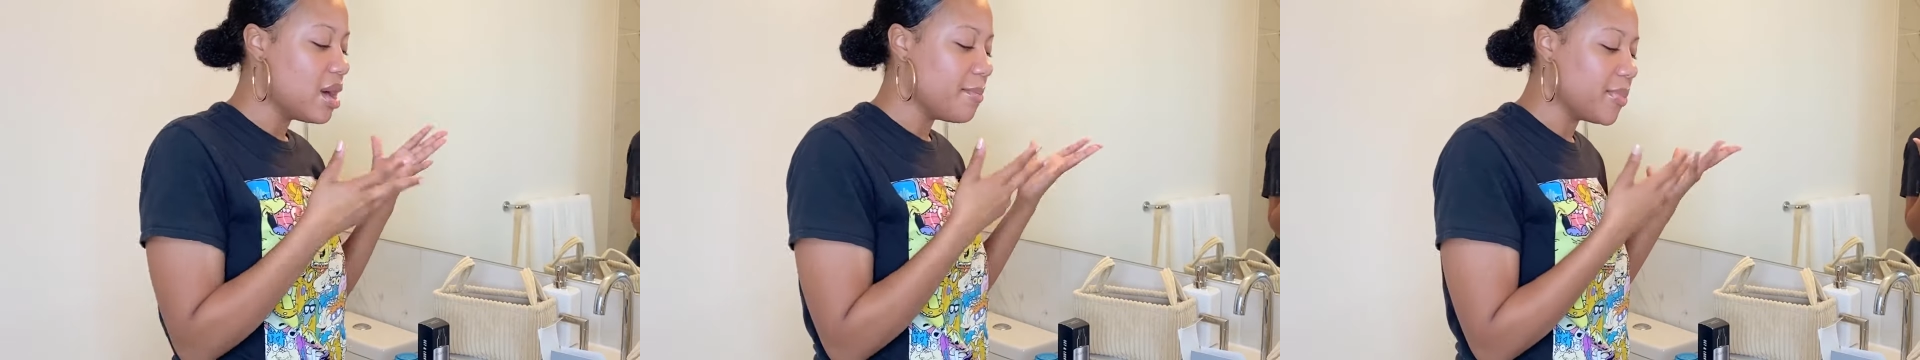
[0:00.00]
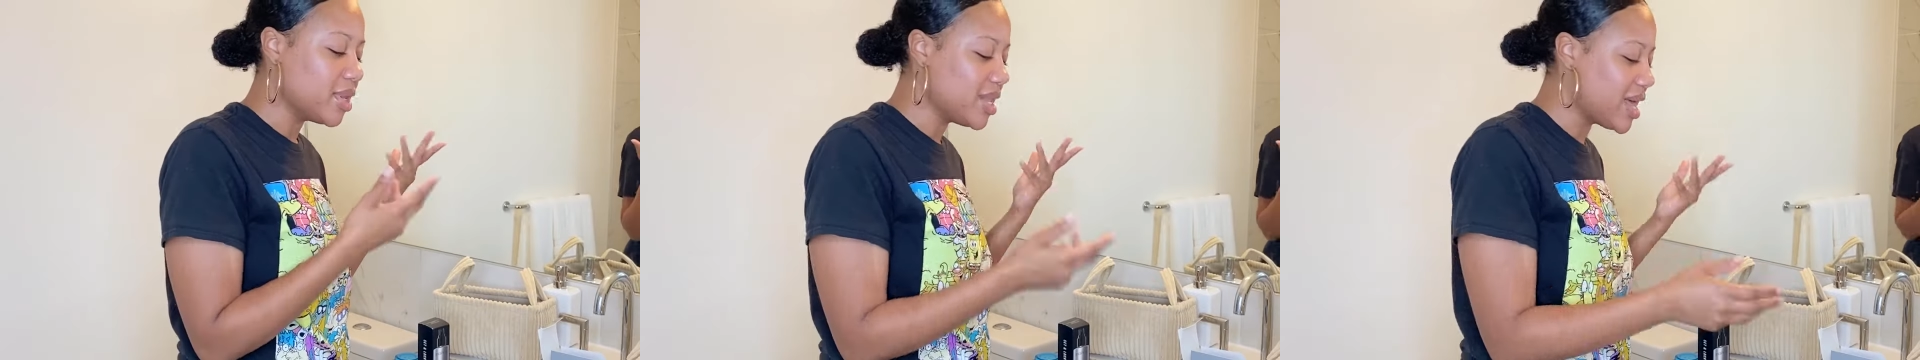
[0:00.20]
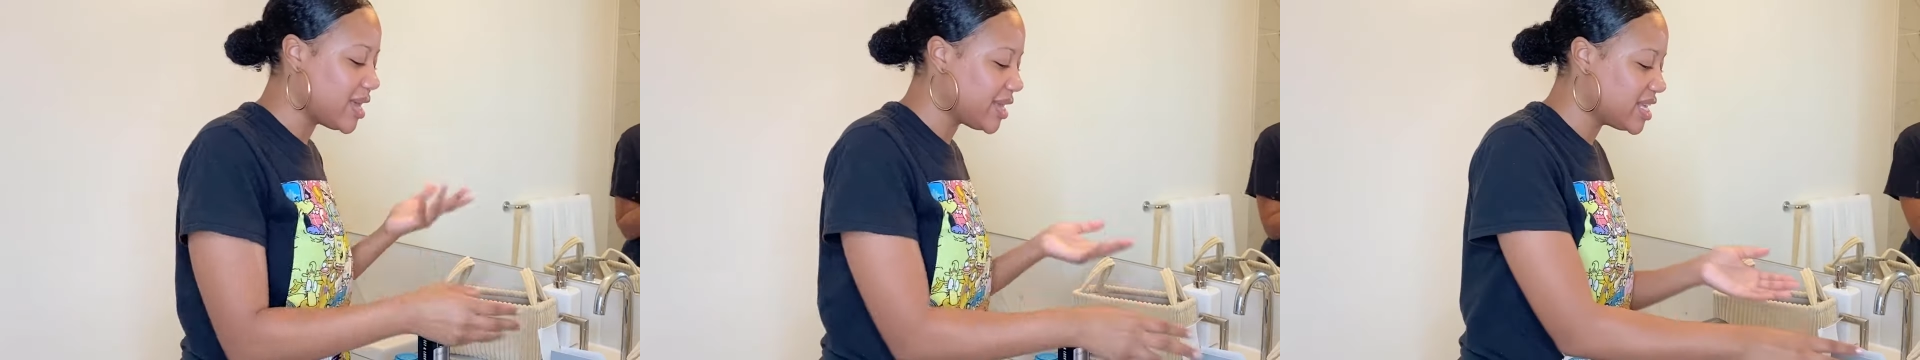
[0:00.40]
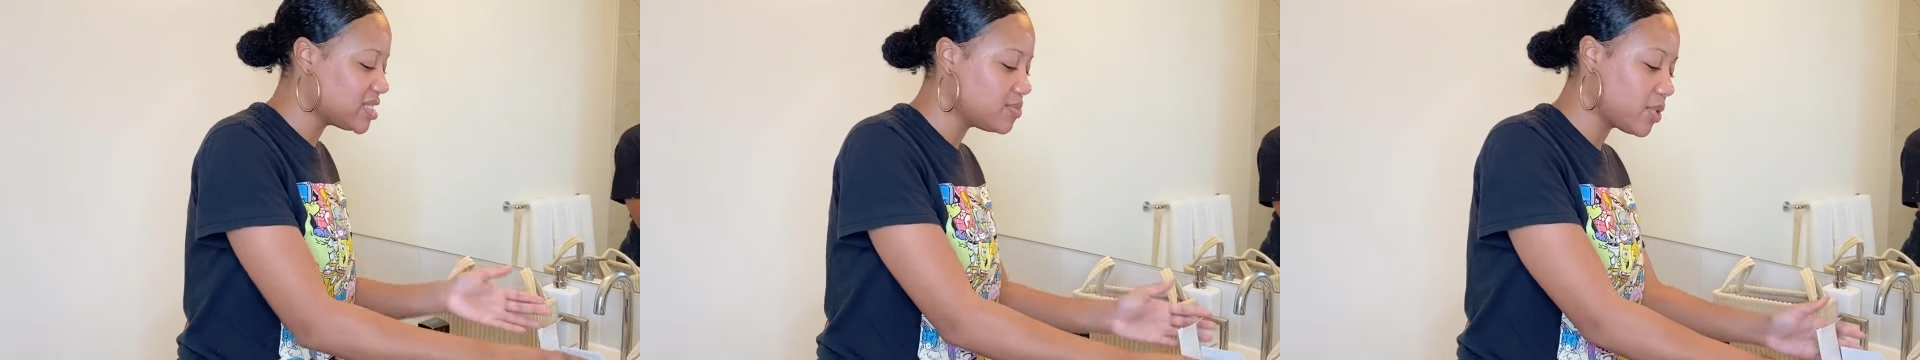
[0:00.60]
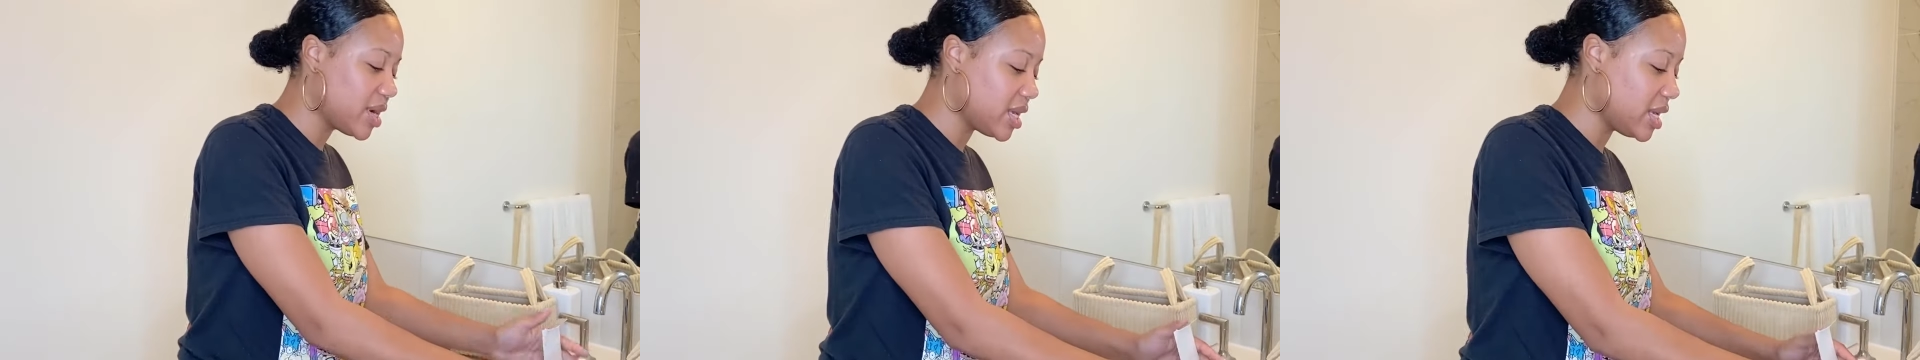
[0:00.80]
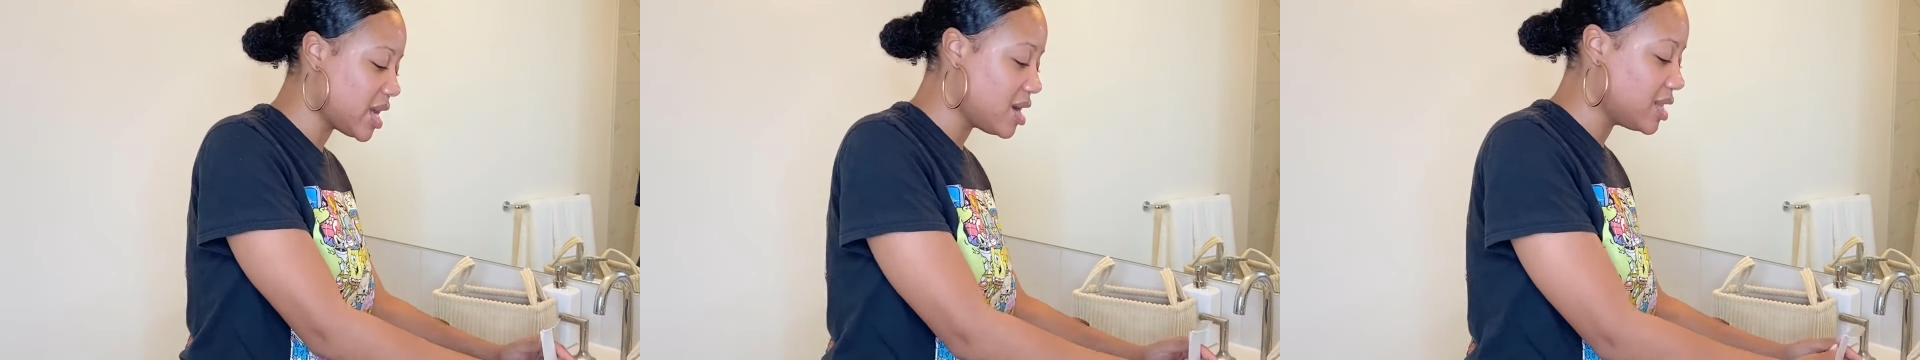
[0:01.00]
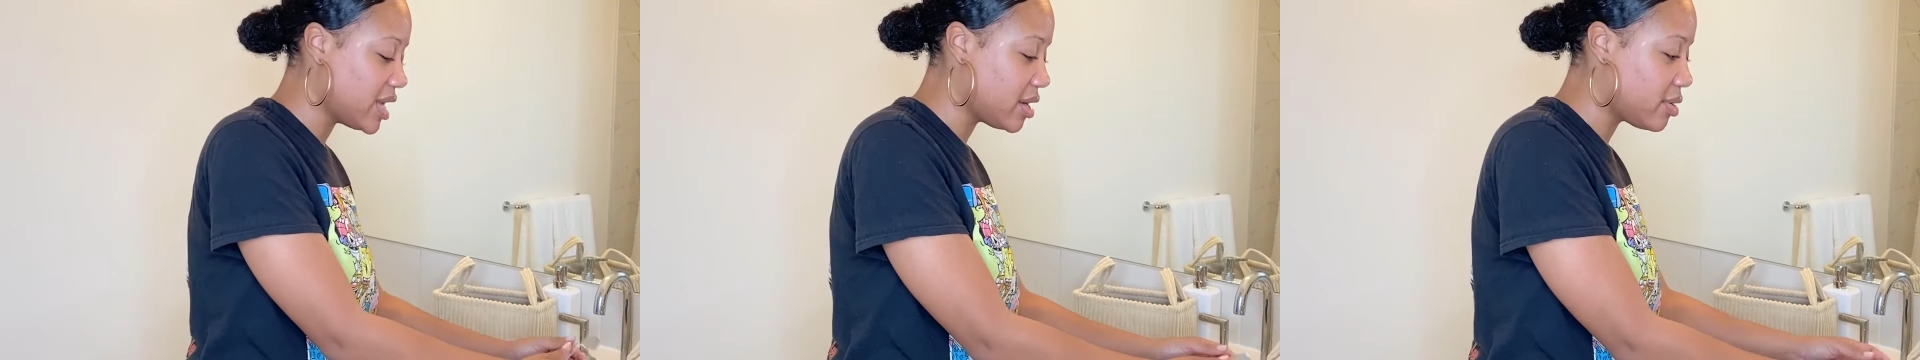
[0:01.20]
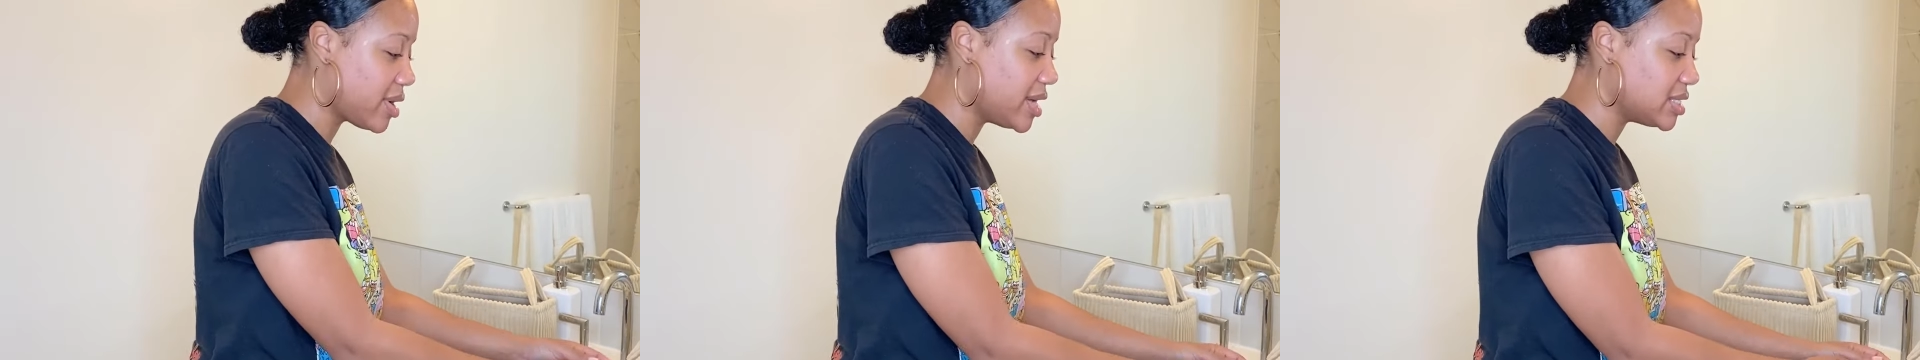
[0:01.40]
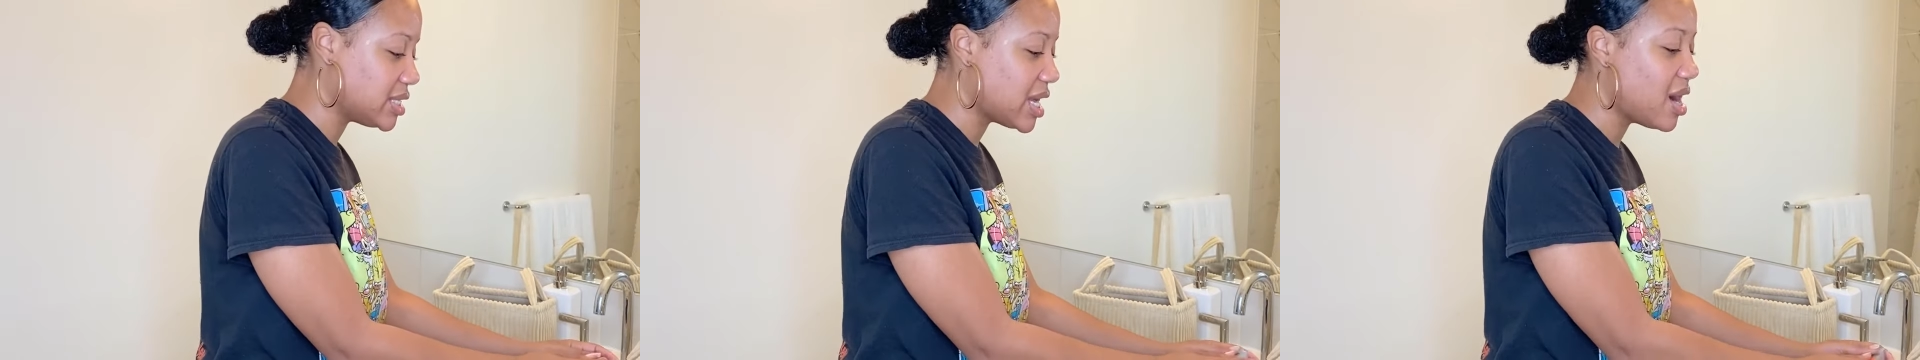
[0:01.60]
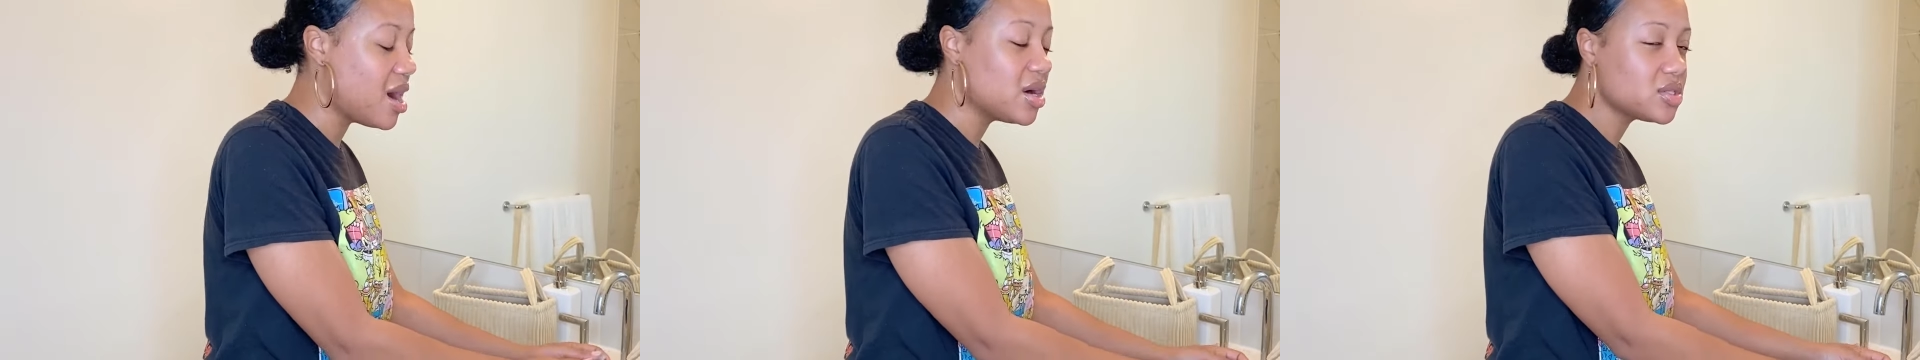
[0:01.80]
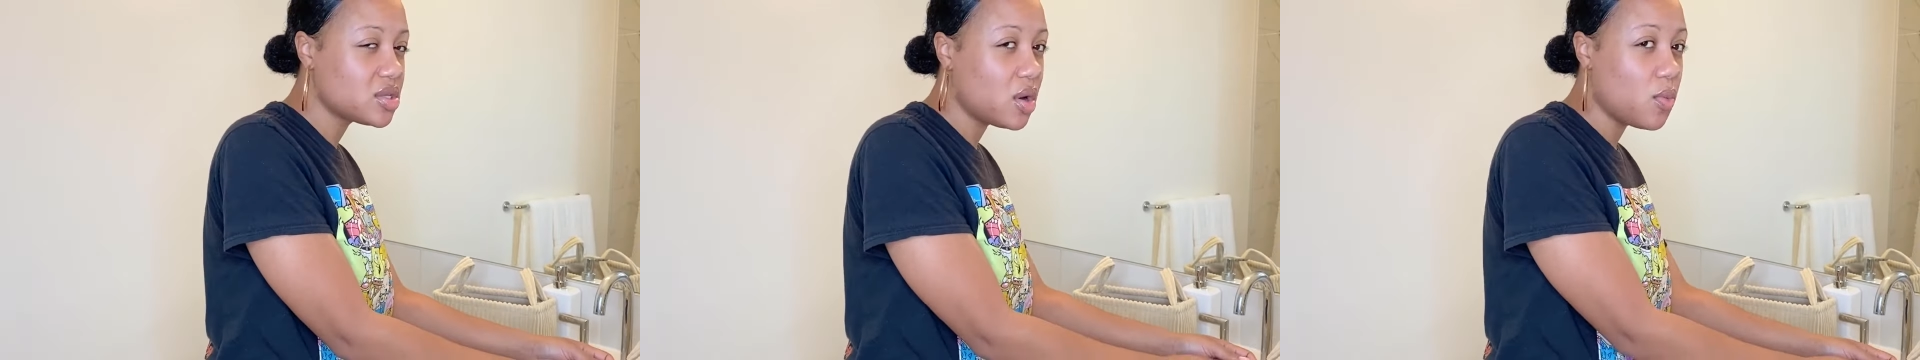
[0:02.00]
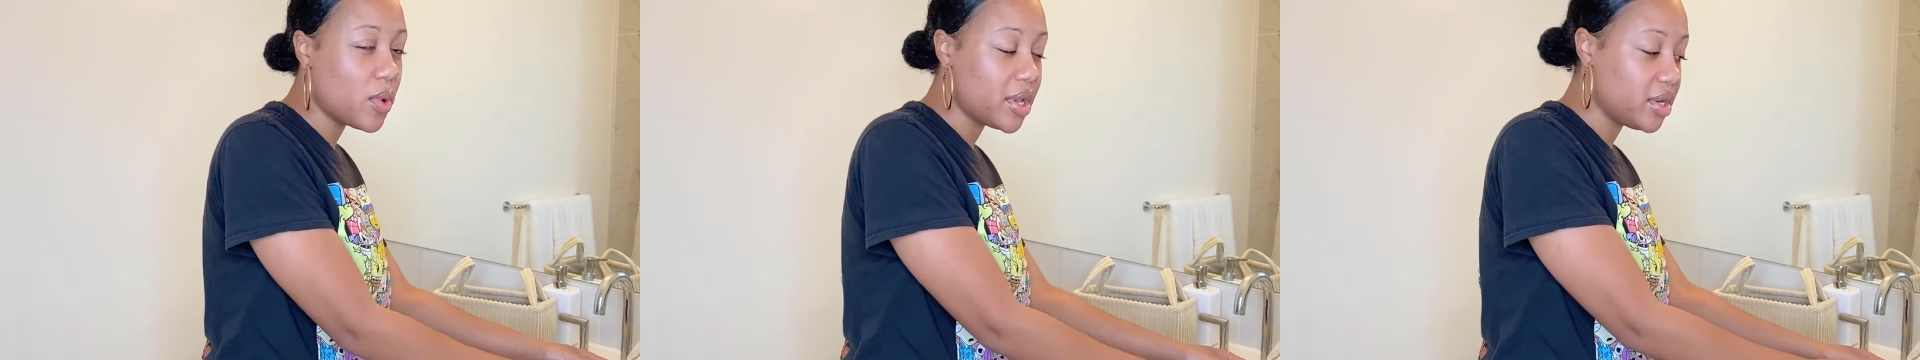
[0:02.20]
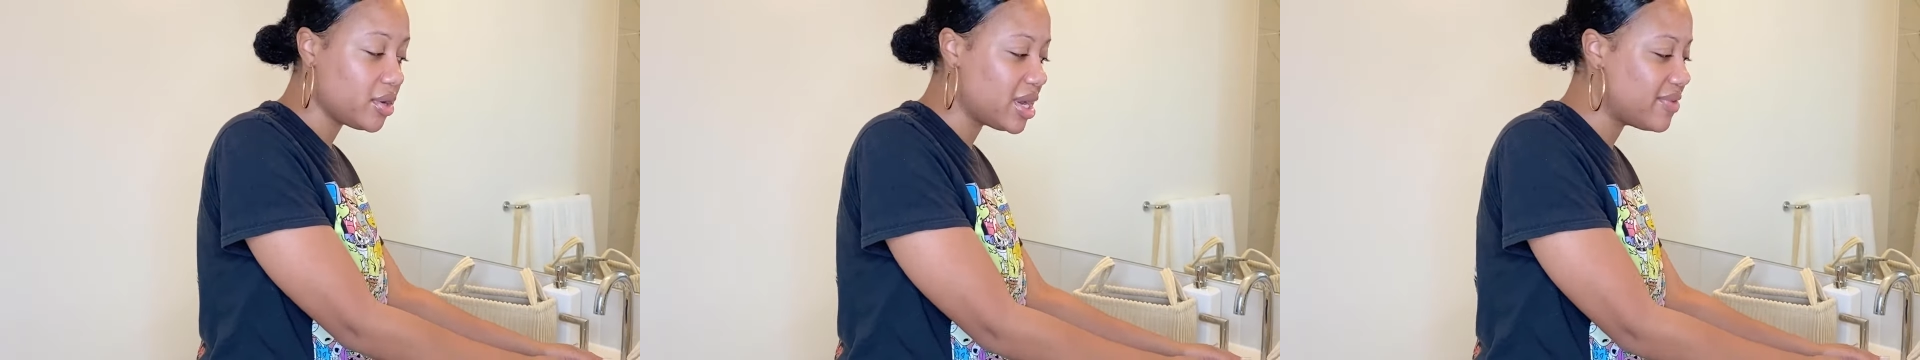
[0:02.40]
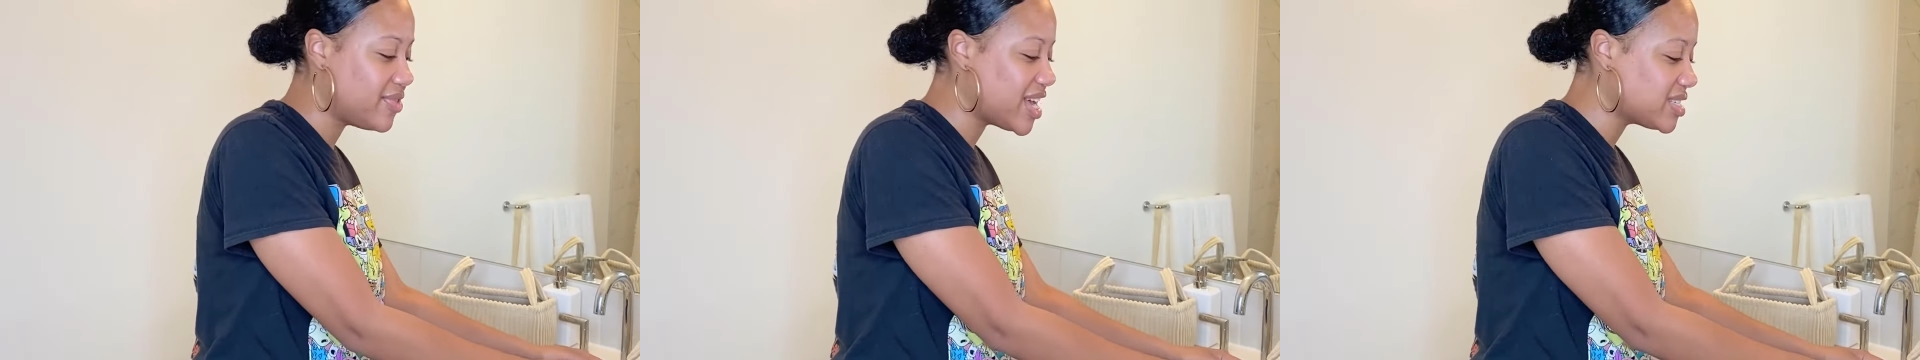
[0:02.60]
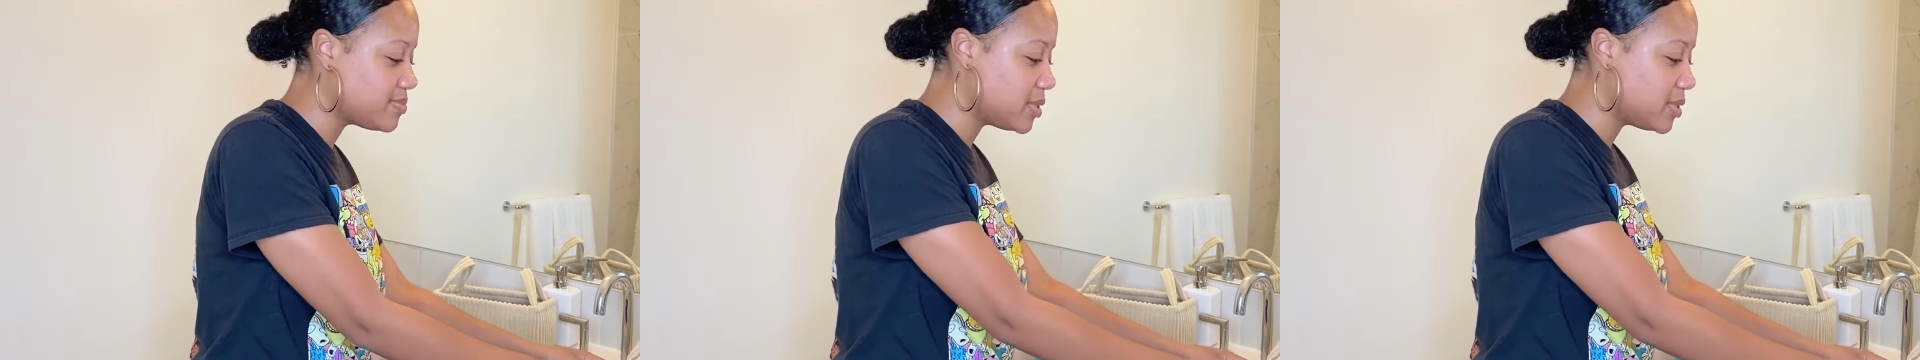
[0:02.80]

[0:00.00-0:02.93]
But like it's breaking out like crazy. I also wonder if that's